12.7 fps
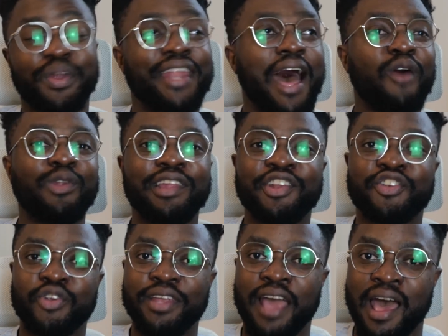We now
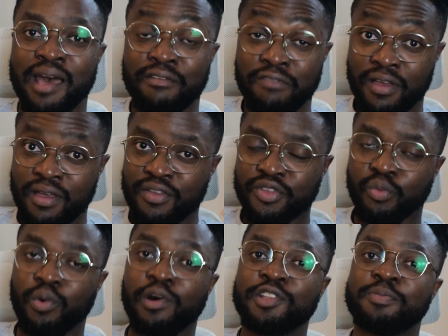literally have the
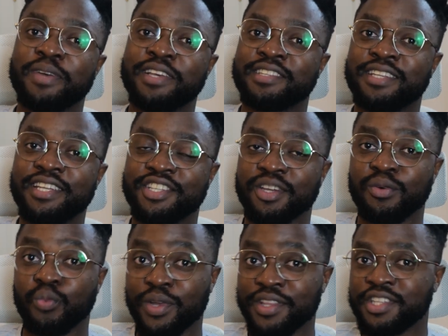world's best teacher
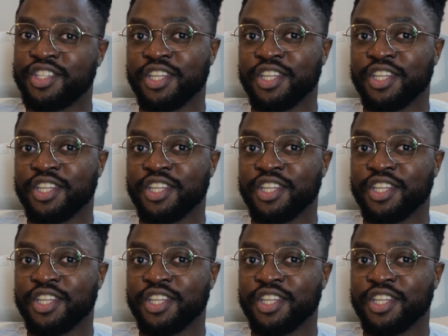with